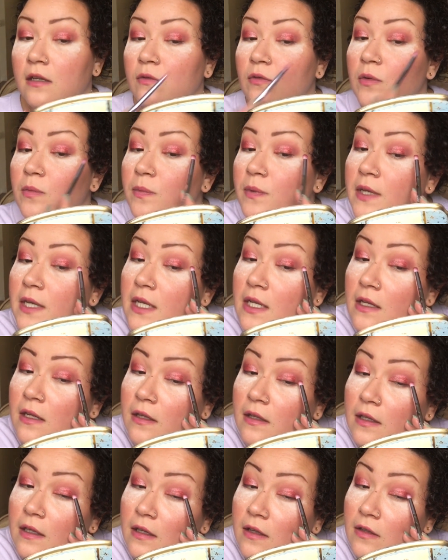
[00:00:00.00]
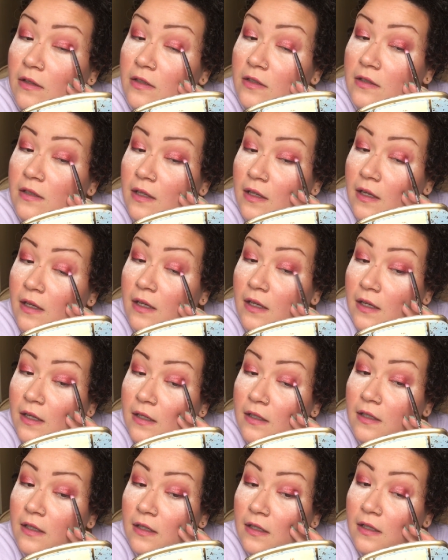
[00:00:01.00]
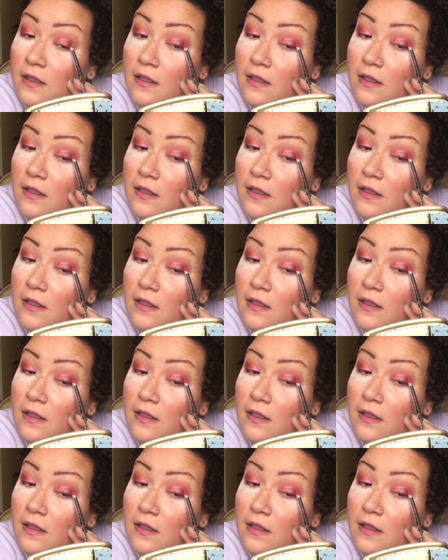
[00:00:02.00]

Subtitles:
Repeat on the other side.